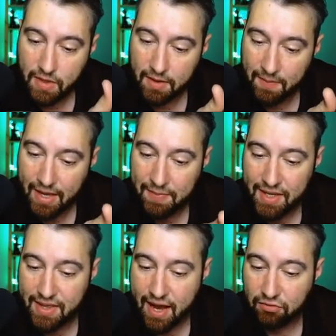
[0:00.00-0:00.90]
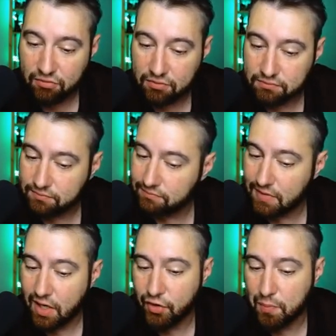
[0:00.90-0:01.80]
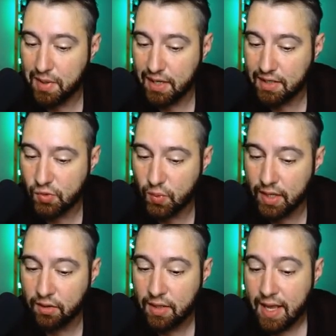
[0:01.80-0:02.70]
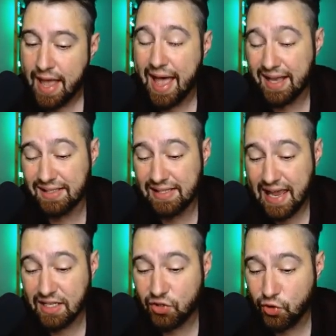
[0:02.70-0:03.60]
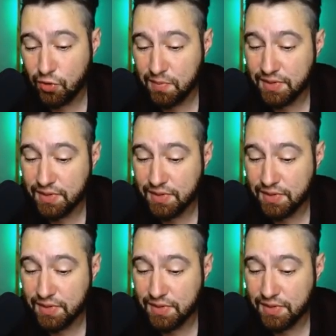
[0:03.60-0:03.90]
may be that other pick as well. It has Stand Tube,